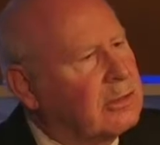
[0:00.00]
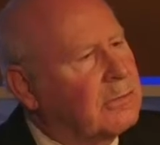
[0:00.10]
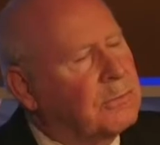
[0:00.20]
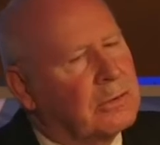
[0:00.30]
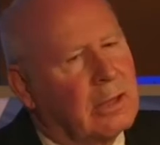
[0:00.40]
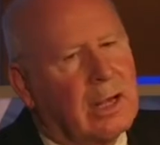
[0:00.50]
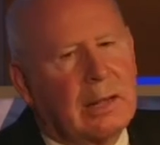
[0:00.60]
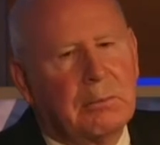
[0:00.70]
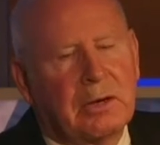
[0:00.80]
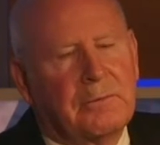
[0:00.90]
at different
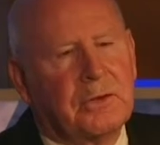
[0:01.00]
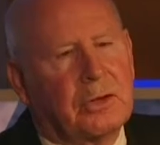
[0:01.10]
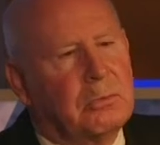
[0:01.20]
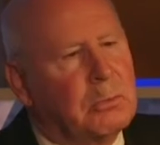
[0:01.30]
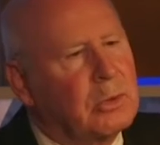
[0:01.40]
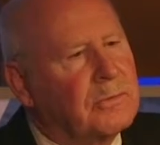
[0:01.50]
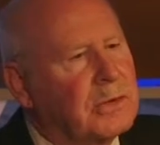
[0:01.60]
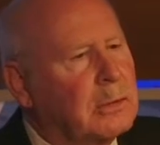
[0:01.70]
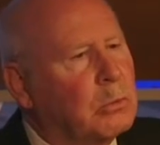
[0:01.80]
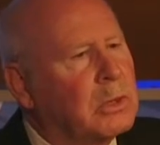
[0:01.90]
time, but if you can move
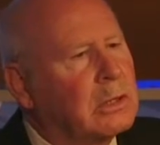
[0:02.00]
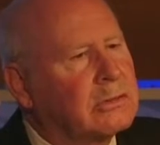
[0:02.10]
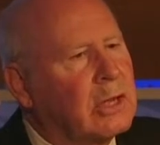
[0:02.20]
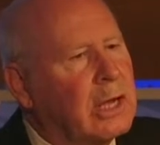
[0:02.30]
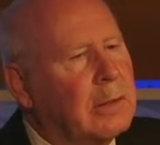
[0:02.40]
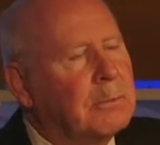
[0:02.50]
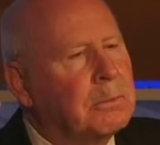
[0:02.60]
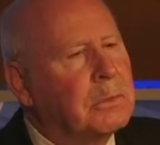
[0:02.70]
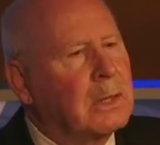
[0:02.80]
it in real time,